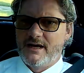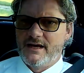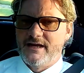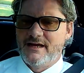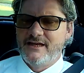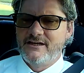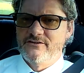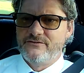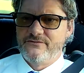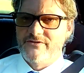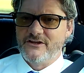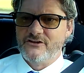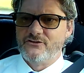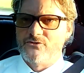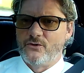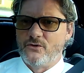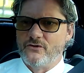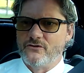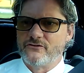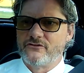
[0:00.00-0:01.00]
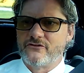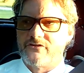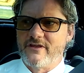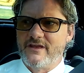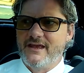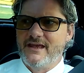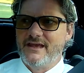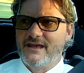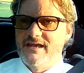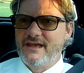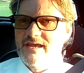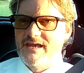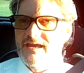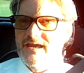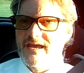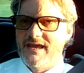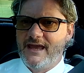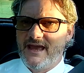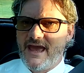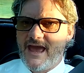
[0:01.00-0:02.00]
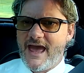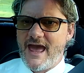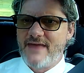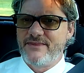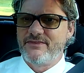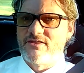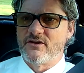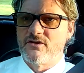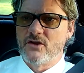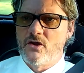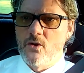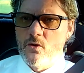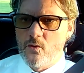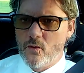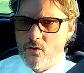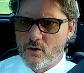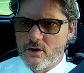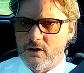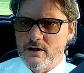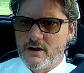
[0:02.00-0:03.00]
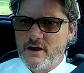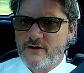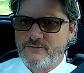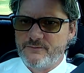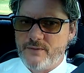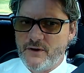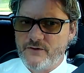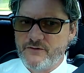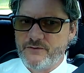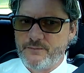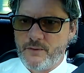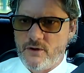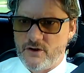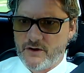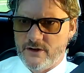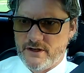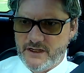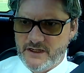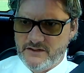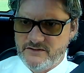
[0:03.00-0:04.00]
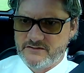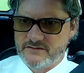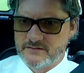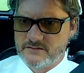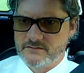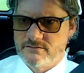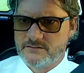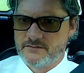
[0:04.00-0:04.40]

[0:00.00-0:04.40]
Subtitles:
individuals at the core of both parties,